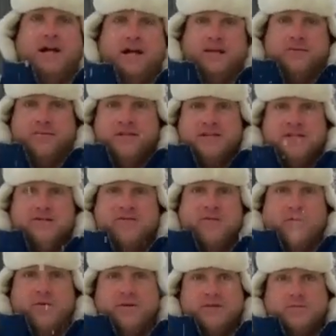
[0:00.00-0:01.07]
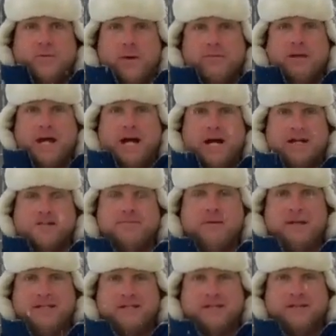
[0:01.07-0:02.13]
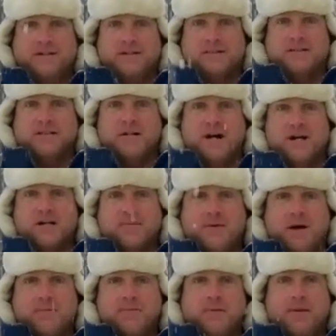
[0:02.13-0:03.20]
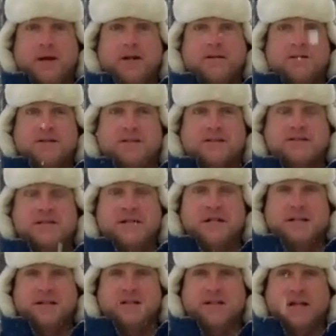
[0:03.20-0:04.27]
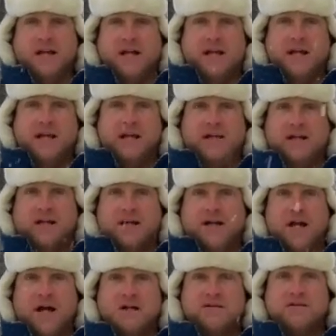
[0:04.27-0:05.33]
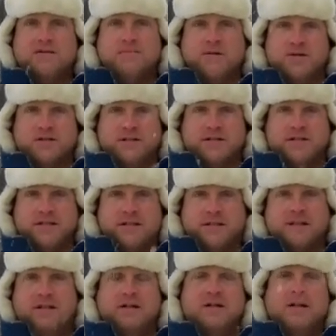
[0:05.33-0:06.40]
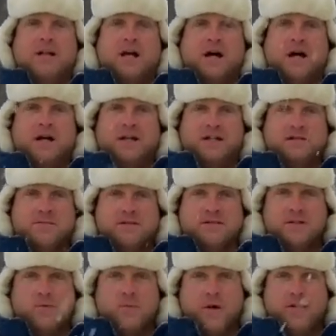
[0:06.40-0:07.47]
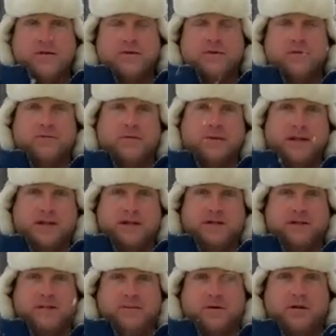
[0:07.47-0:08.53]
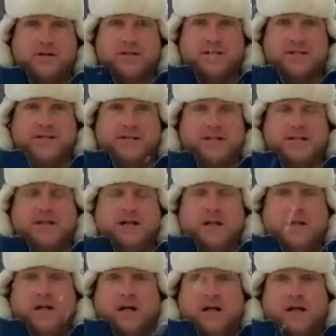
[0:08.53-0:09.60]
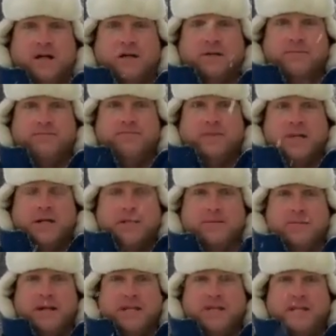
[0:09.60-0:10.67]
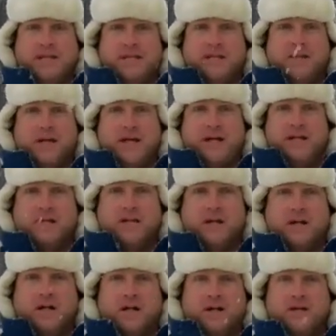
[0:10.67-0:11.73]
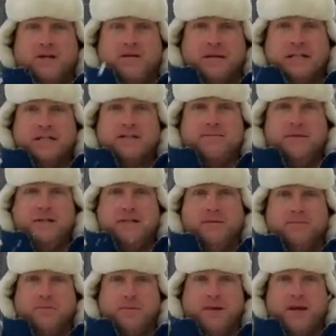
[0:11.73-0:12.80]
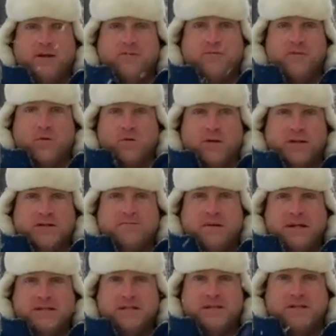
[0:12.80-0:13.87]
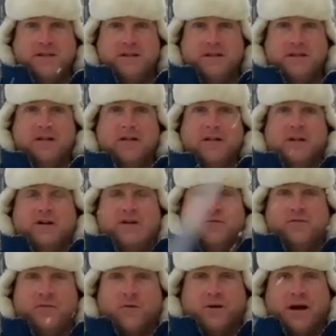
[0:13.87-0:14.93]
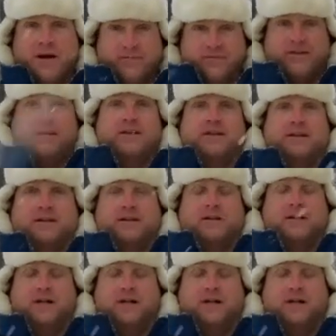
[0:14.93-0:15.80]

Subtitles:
And the reason for this webcast basically is to talk about preparedness in a house emergency, especially weather-related emergency. The main thing that you need to be prepared for is basically for everything.